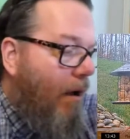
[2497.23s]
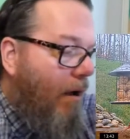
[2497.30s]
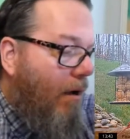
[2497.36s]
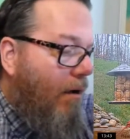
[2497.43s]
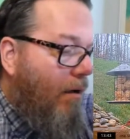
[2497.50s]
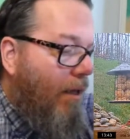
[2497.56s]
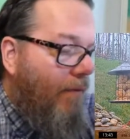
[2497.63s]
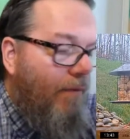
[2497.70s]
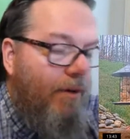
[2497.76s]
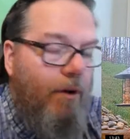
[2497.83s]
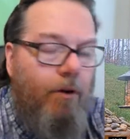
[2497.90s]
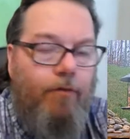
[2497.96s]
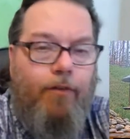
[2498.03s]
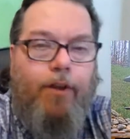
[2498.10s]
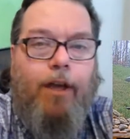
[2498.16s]
all giving
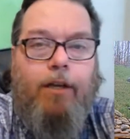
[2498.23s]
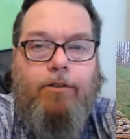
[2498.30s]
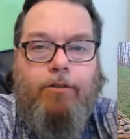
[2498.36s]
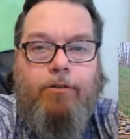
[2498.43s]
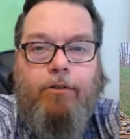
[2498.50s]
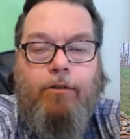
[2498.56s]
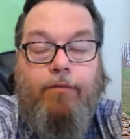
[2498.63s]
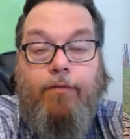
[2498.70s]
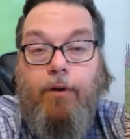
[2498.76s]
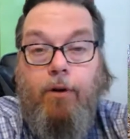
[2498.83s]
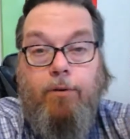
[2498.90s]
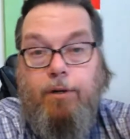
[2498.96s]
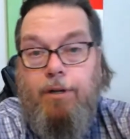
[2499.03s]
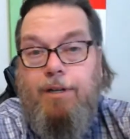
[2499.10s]
notifications to the phone.